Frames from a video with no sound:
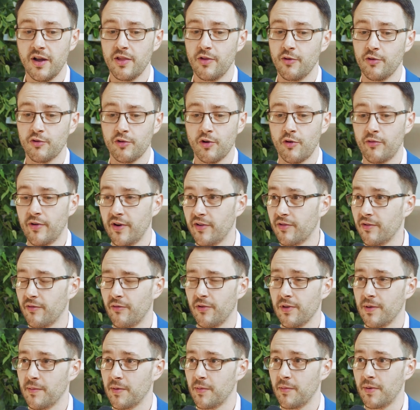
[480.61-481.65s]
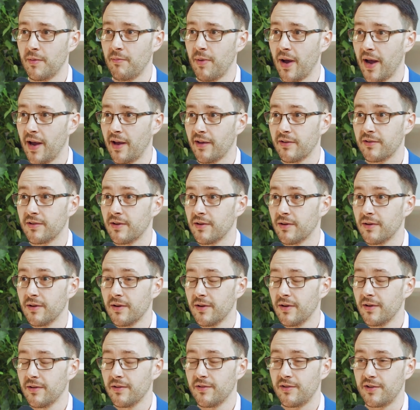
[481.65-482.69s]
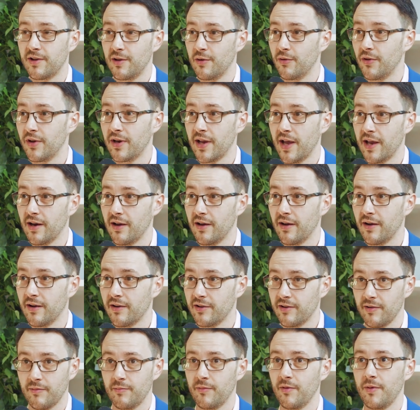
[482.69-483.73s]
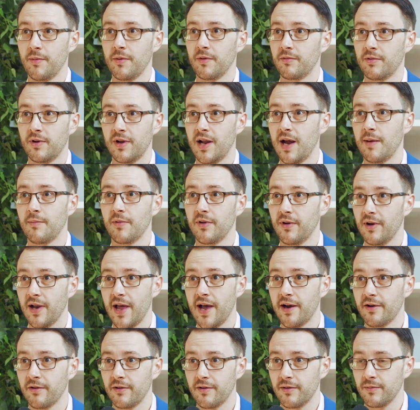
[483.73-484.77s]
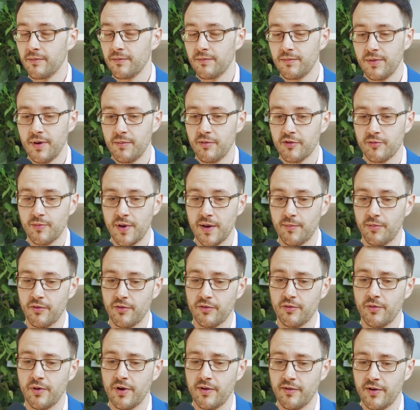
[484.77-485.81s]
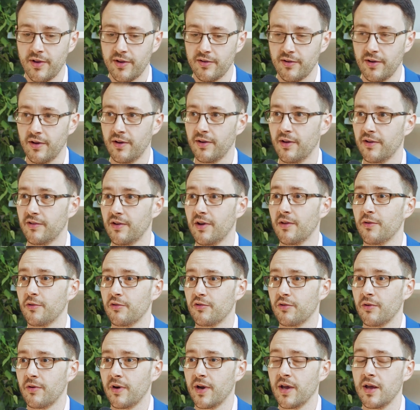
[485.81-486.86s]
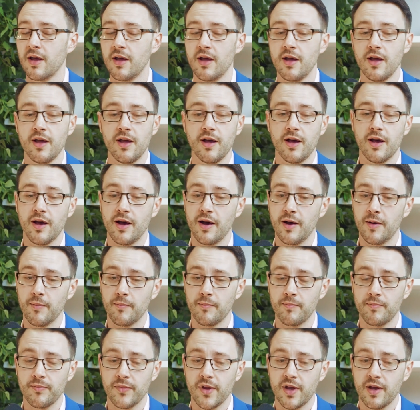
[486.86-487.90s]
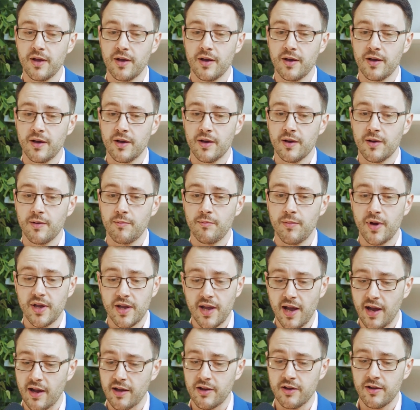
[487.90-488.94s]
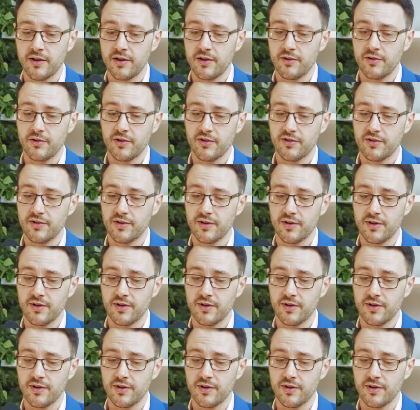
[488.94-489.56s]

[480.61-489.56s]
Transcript: There's no reason for them to be biased and skew the data, except maybe climb the ladder and publish papers or whatever. That's a, that's another story. Um, but yeah, you, you just...